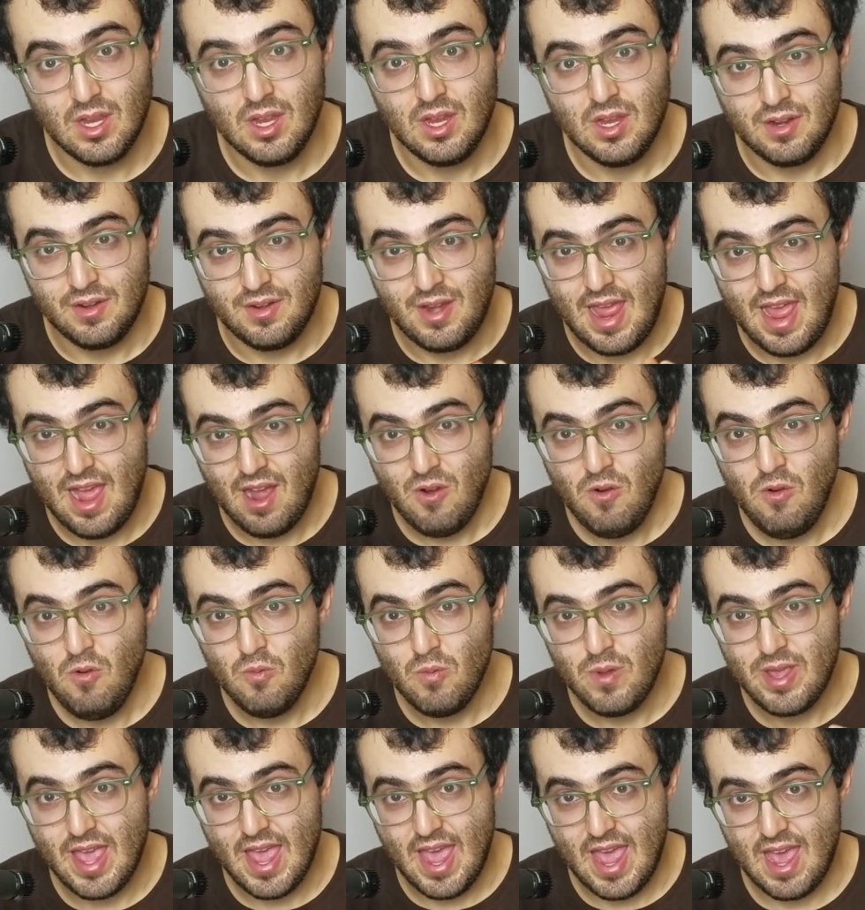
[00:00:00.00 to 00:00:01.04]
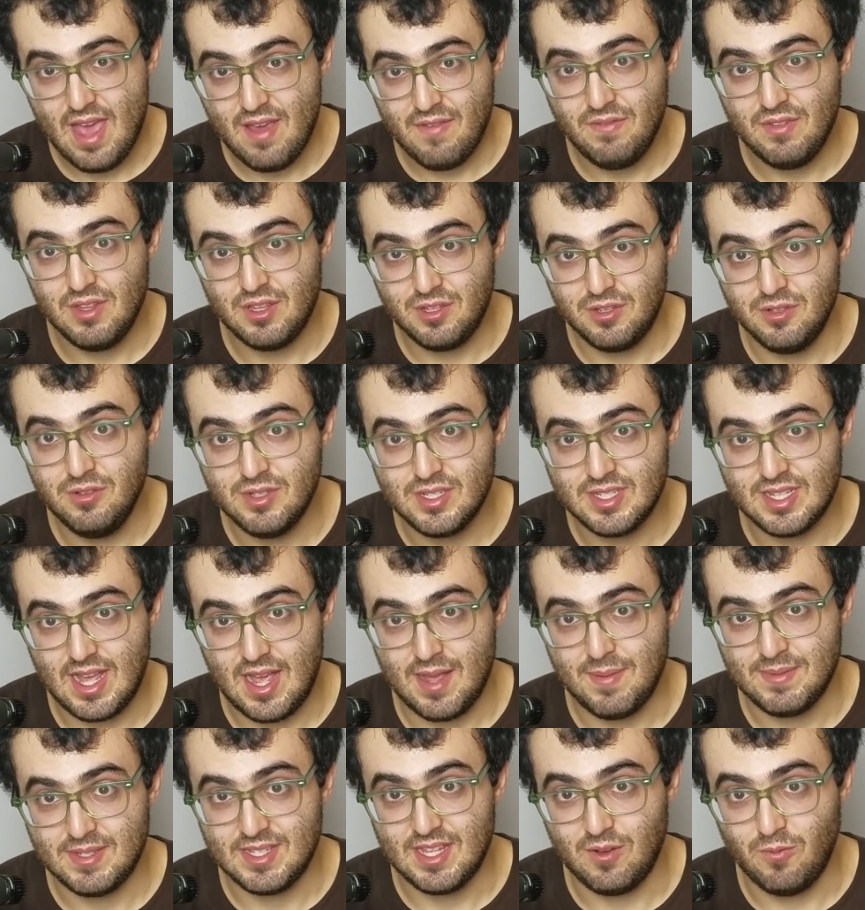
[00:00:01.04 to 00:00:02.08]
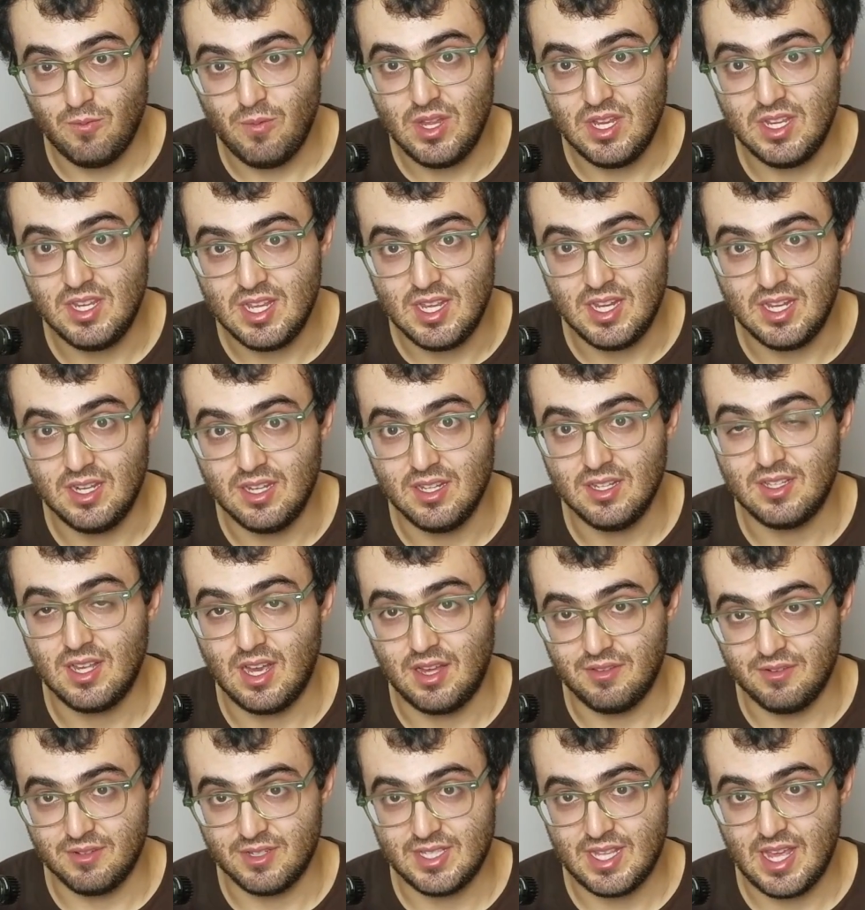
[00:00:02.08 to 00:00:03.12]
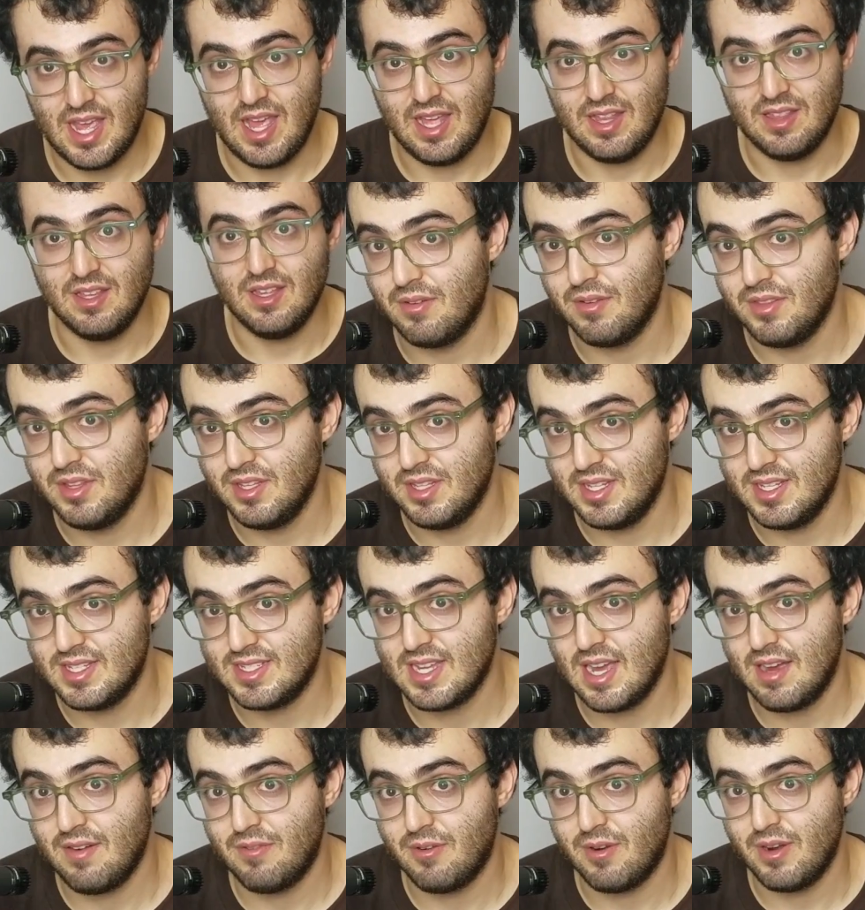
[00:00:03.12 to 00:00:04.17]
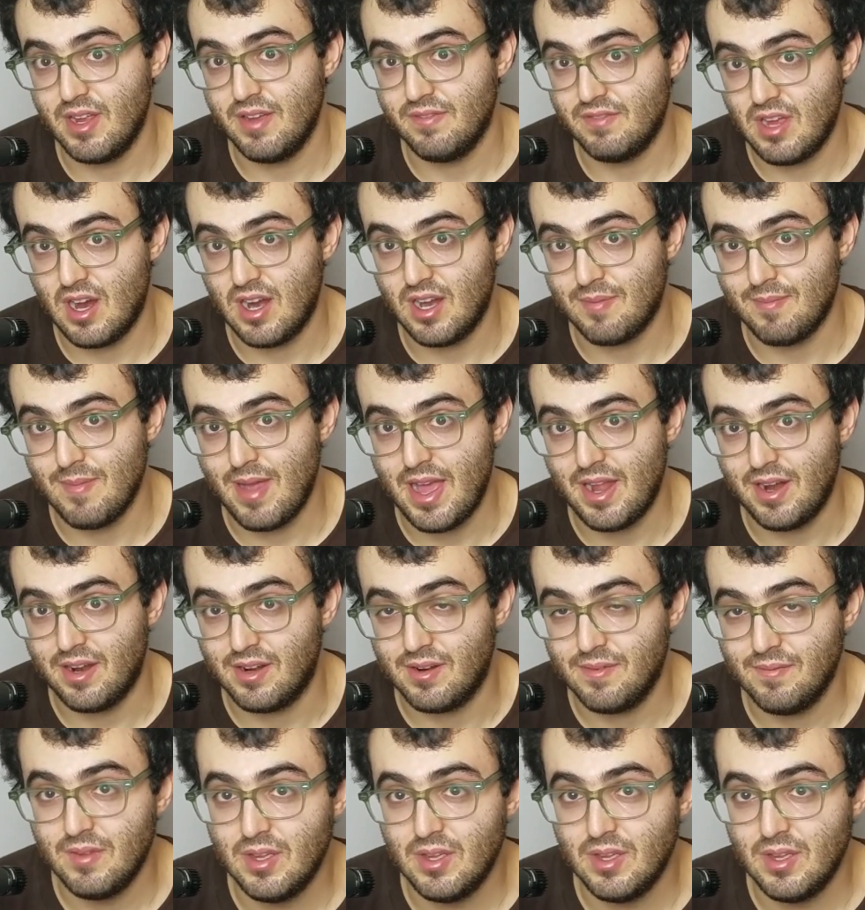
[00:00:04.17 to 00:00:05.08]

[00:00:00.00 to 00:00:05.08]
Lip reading: now we have the 2 steps that we need to understand the discovery of dark matter.